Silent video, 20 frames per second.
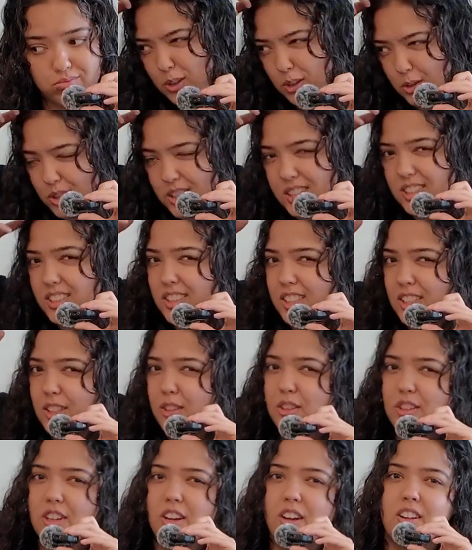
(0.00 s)
which was
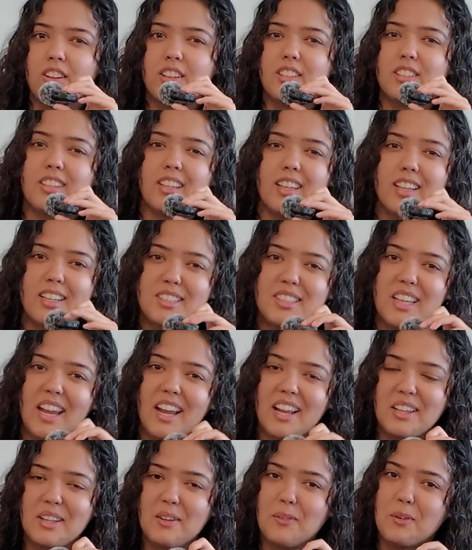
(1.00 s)
still not
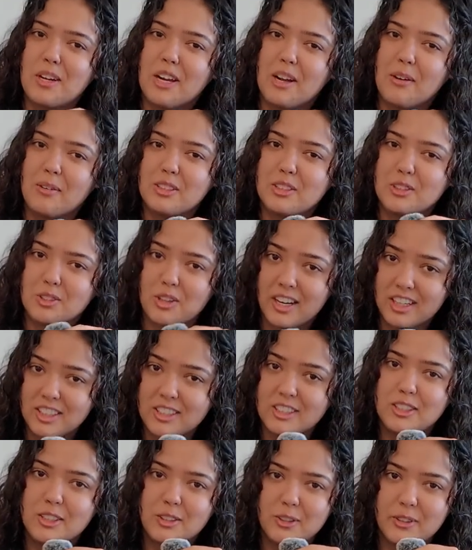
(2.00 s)
exactly what I was trying
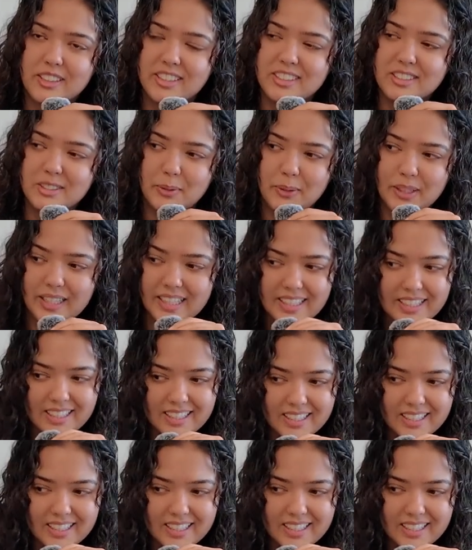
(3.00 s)
to do this week.